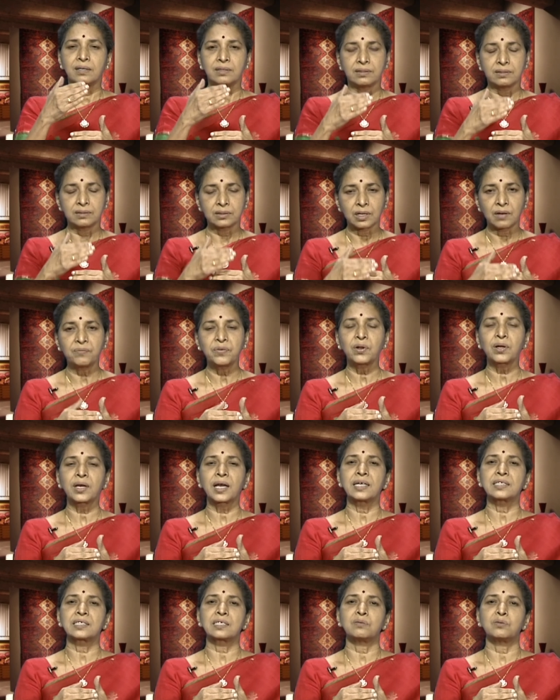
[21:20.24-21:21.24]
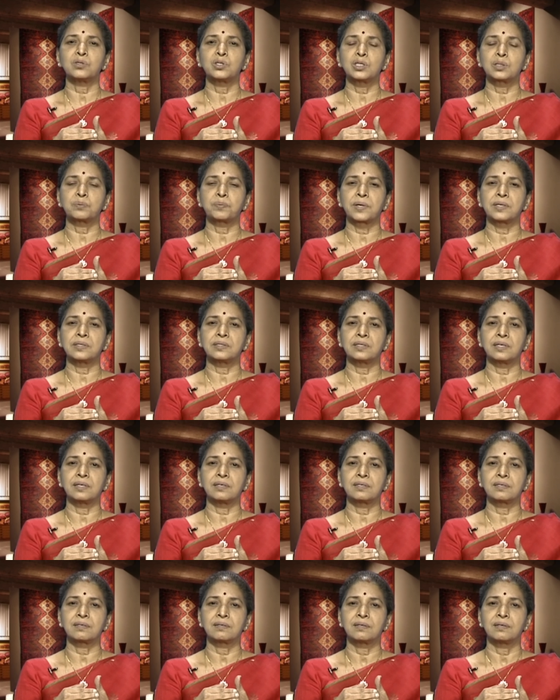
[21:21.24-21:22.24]
sulfuric acid which is present
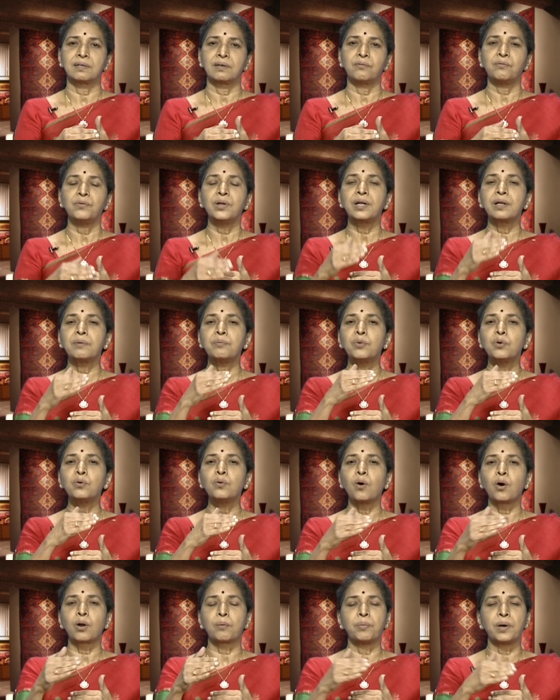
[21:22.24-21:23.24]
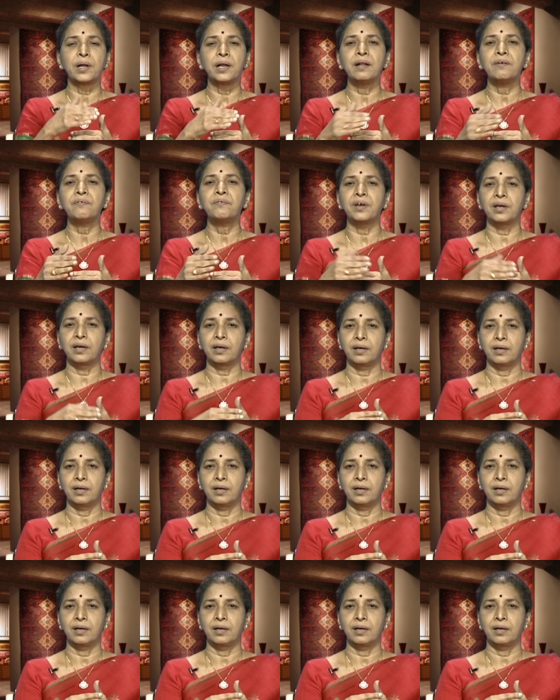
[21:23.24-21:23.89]
will remove or burn away